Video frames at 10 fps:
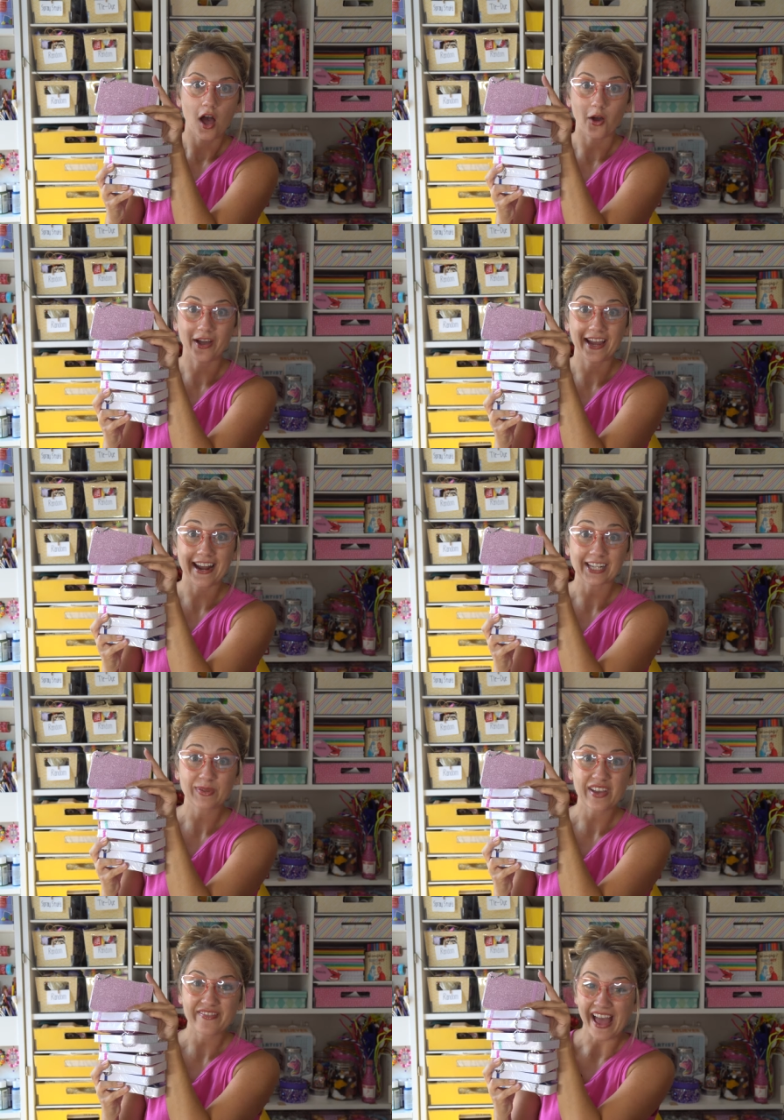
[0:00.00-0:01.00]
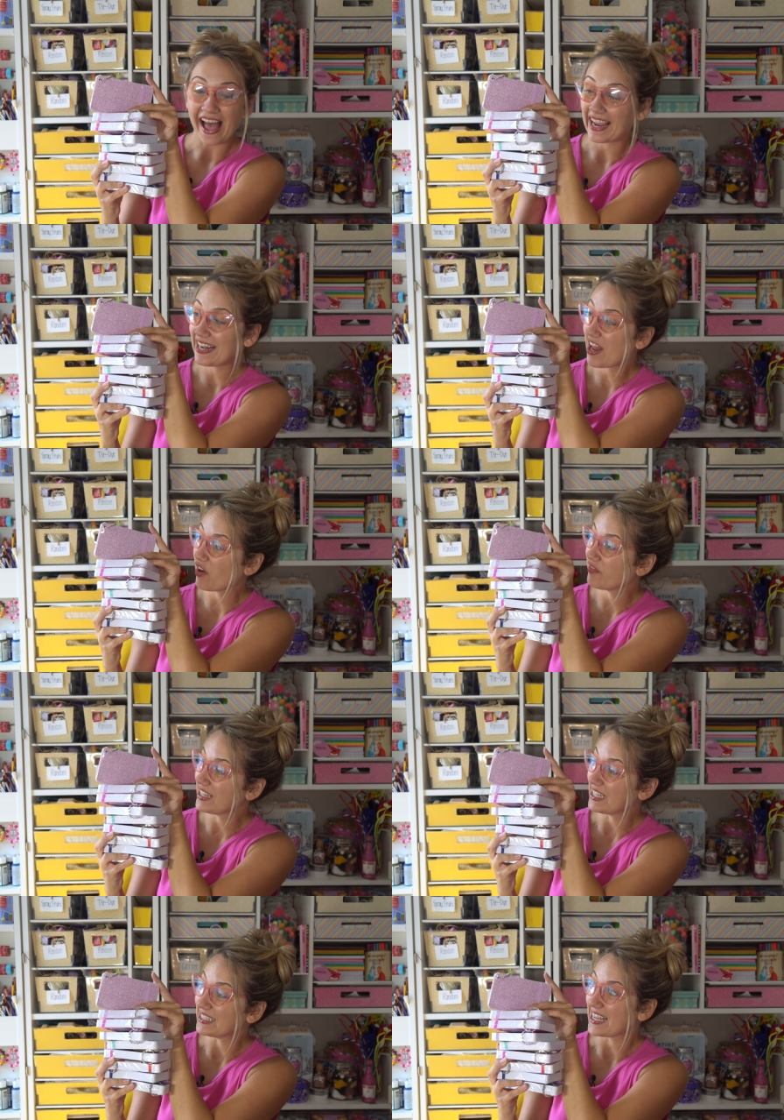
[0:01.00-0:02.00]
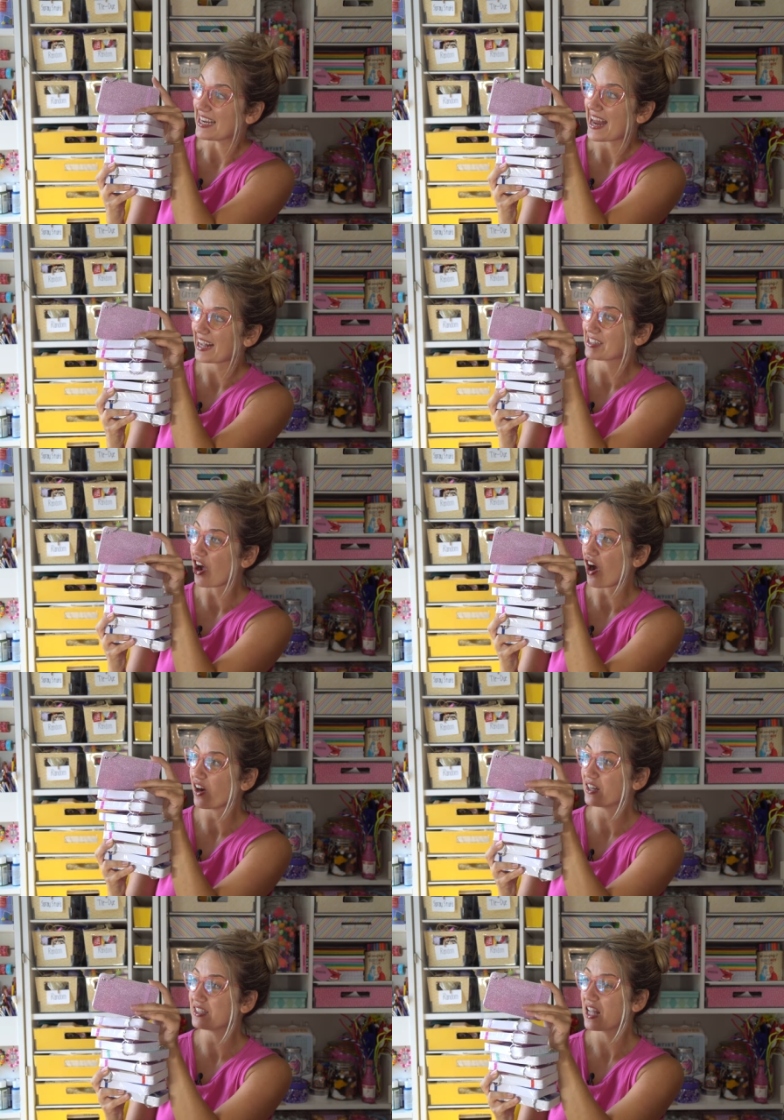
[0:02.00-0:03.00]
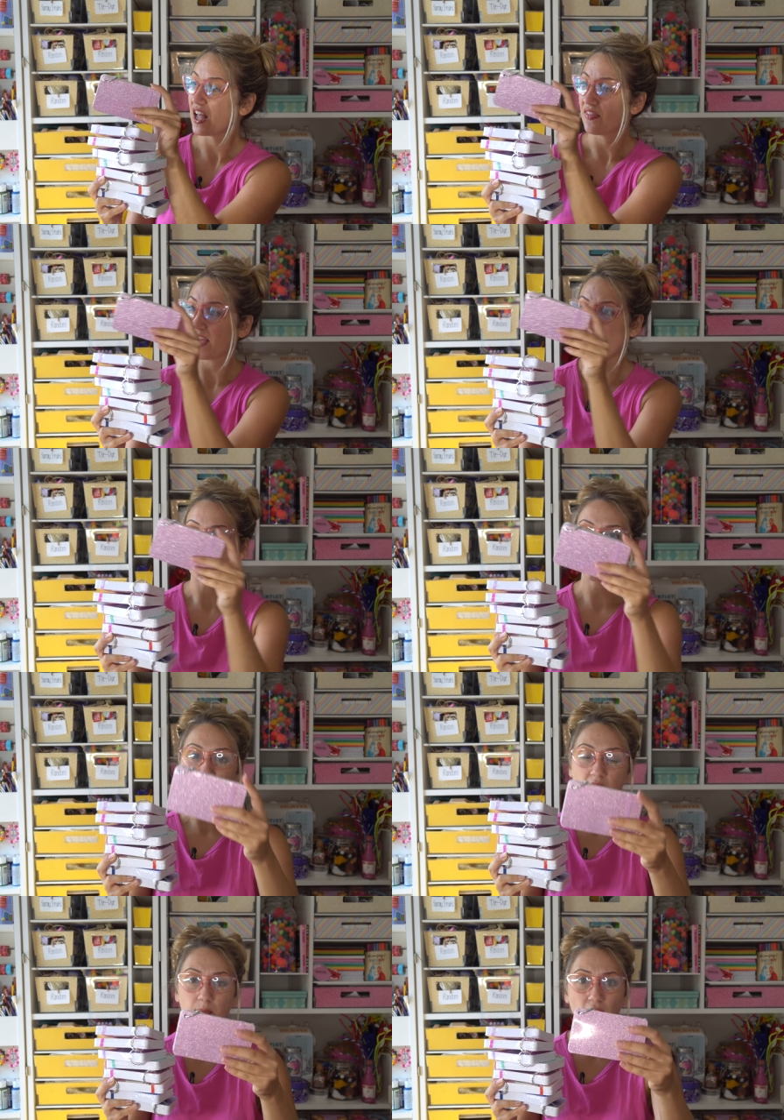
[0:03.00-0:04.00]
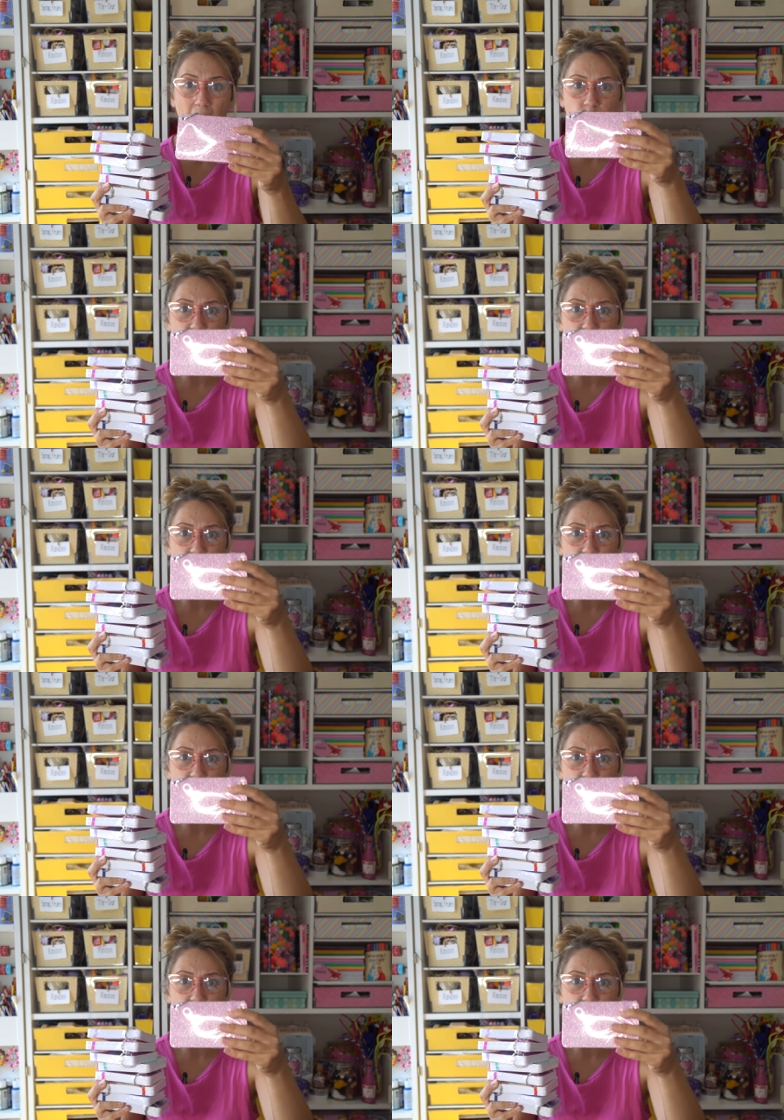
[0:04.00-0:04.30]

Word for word: Okay, next we have 9 of these index cards. They already come wrapped